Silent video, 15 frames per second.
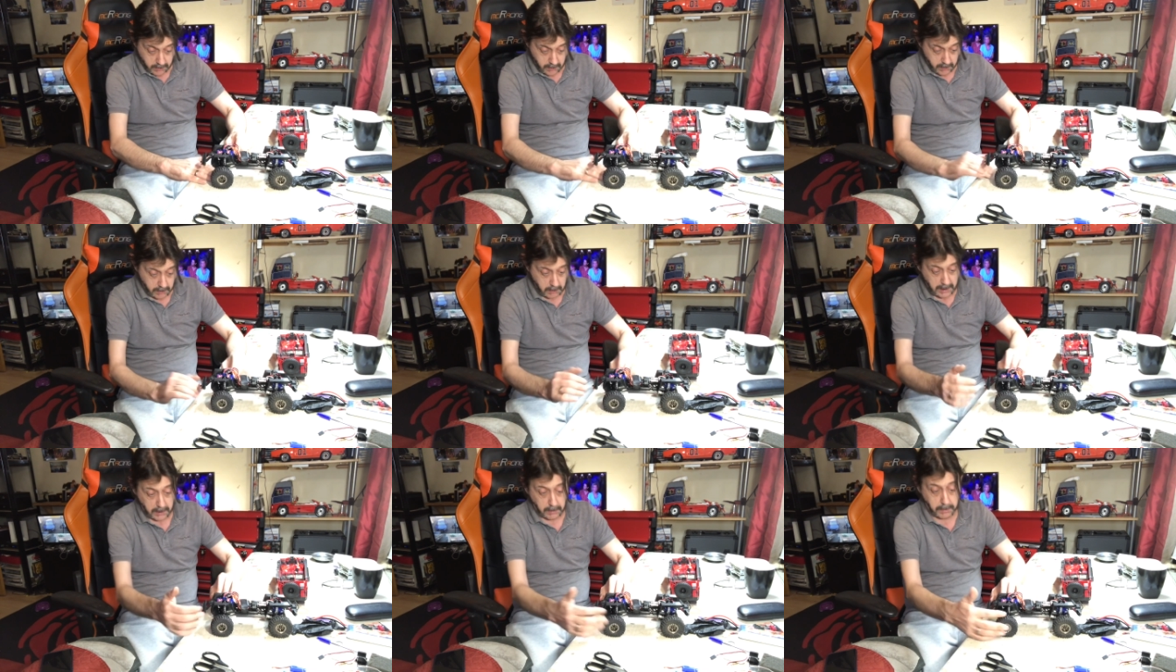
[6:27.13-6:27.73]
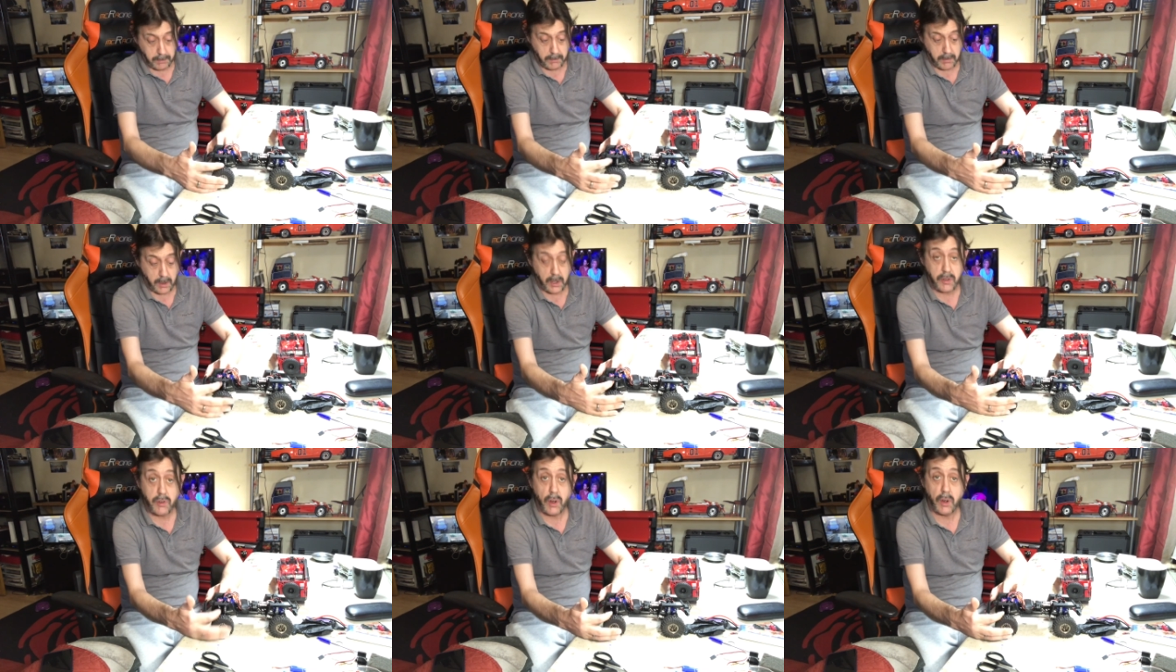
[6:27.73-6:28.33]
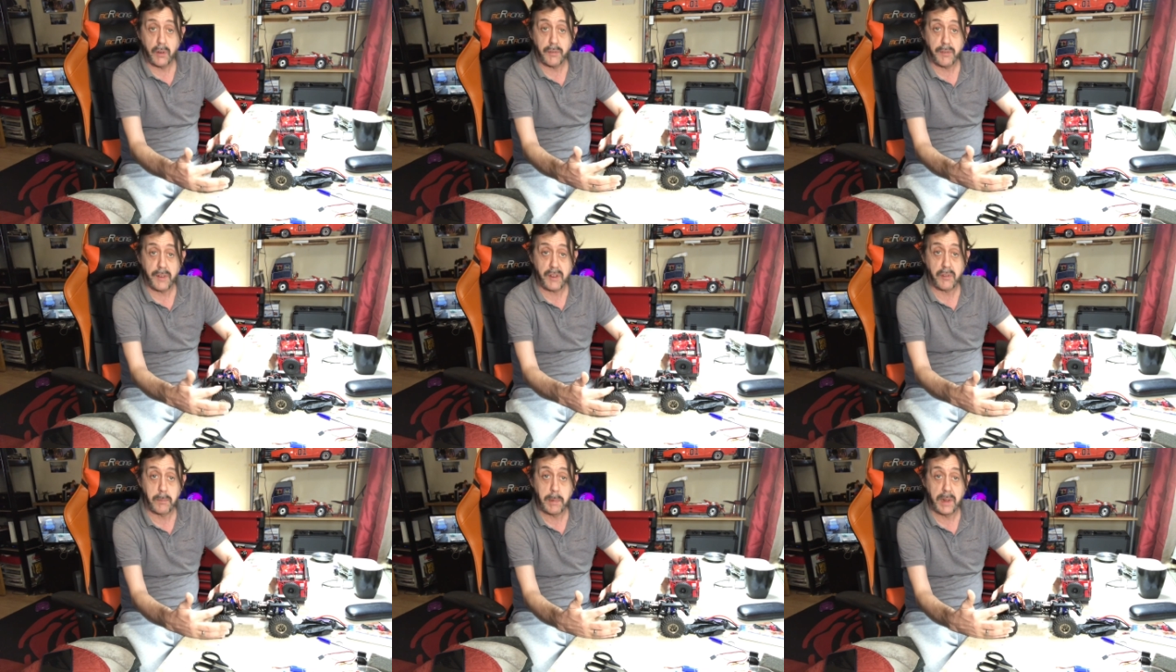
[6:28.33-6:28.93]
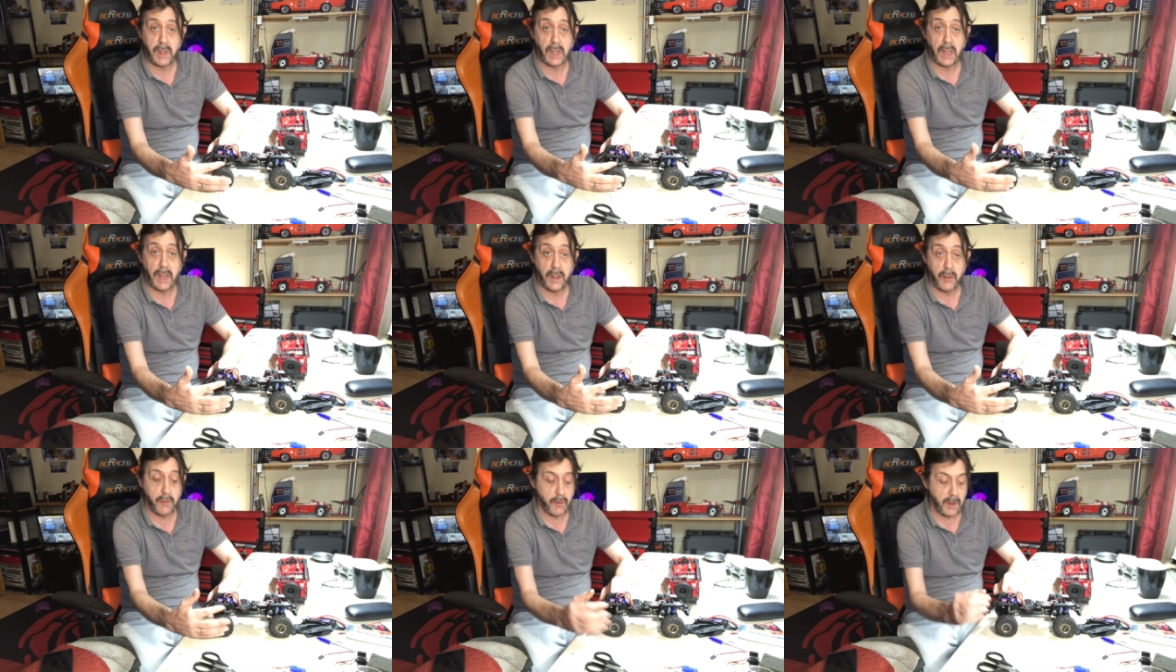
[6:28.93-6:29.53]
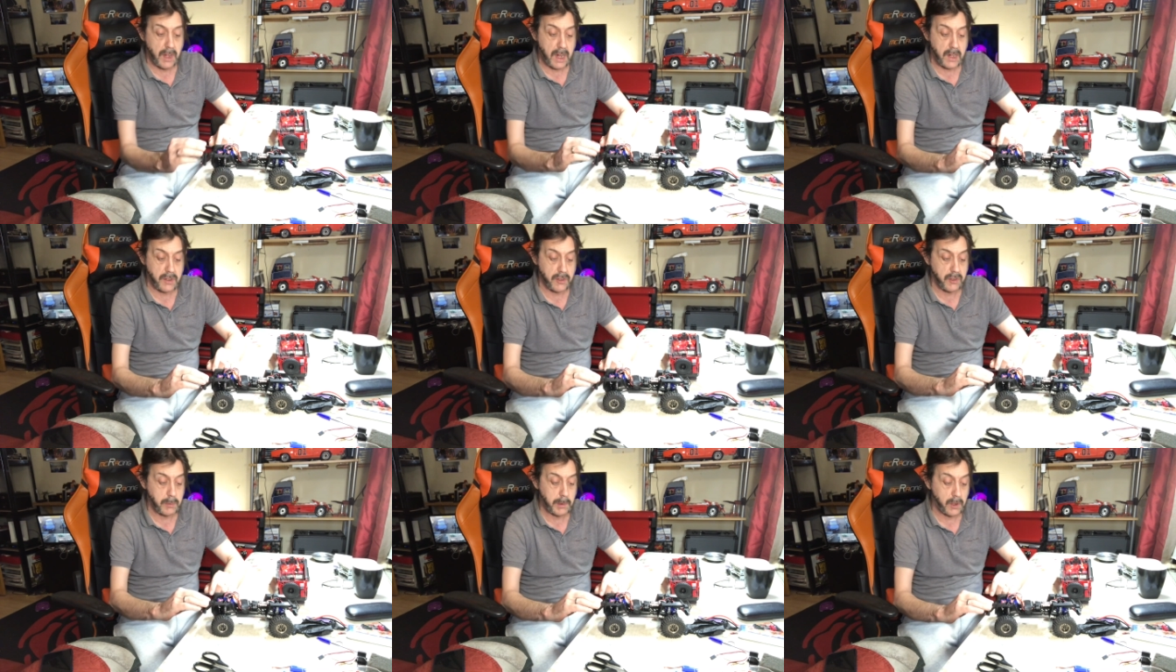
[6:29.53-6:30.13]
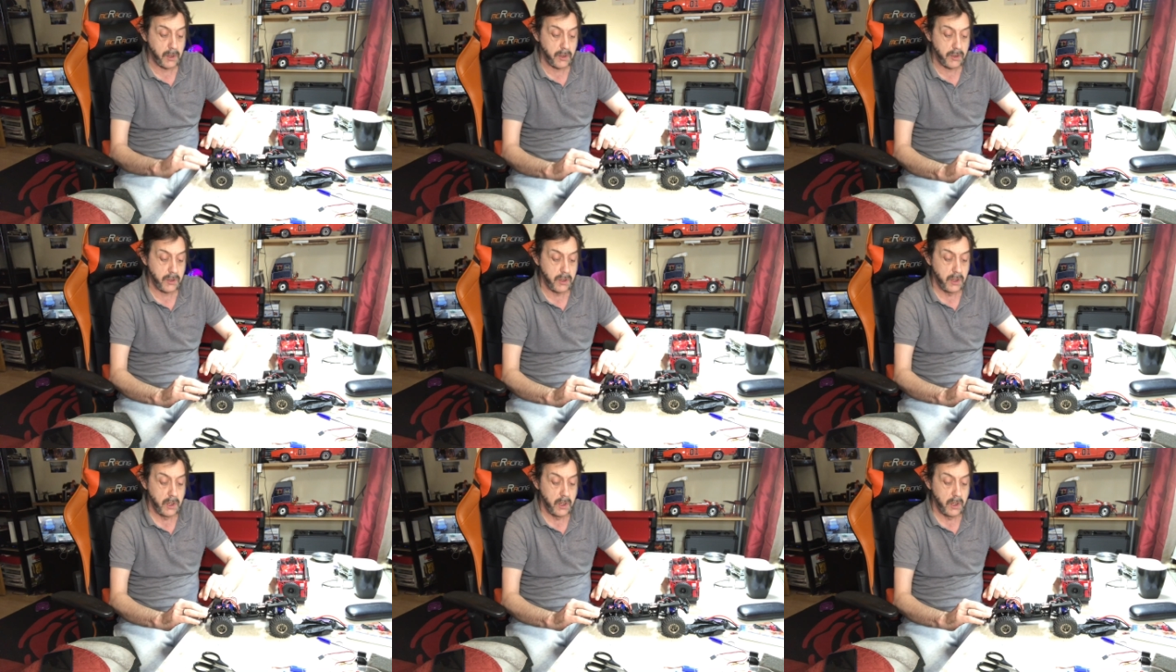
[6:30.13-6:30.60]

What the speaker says: well, sort of this bit of clearance to the arches, because